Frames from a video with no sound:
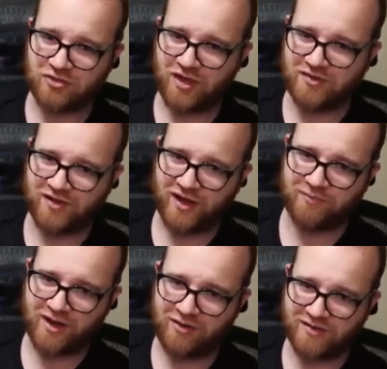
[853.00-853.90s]
London,
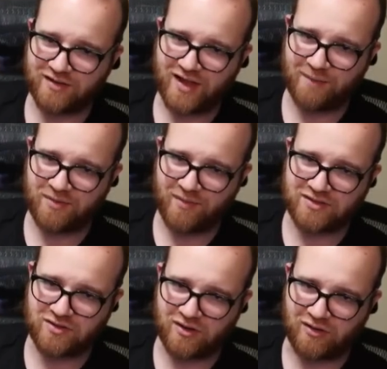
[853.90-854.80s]
but I wanted to copy my
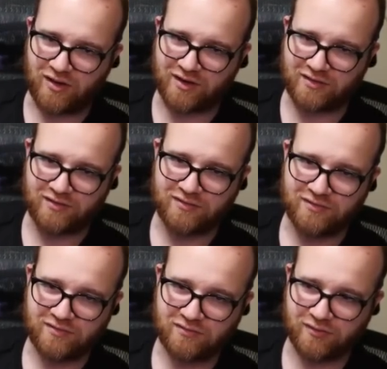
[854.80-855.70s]
Darkhawk.
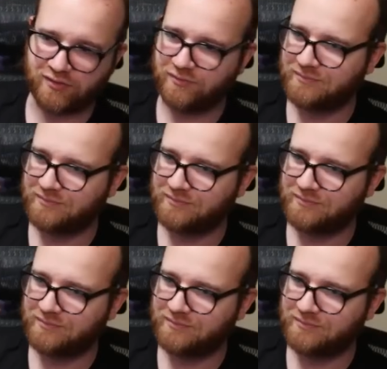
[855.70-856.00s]
Rude.